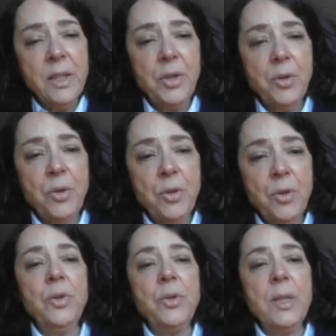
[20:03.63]
that you are
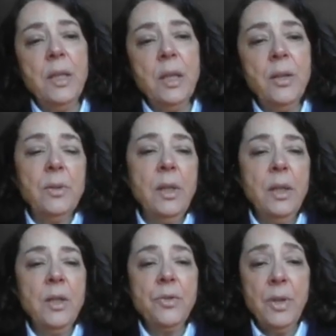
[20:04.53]
going to see in acute lung
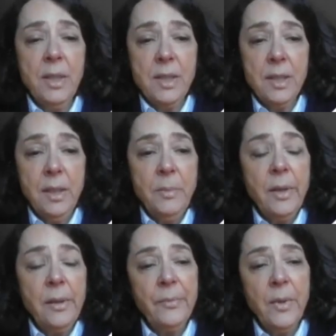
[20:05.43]
injury is
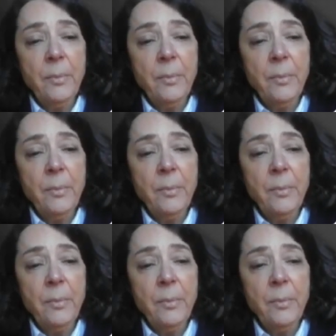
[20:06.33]
edema,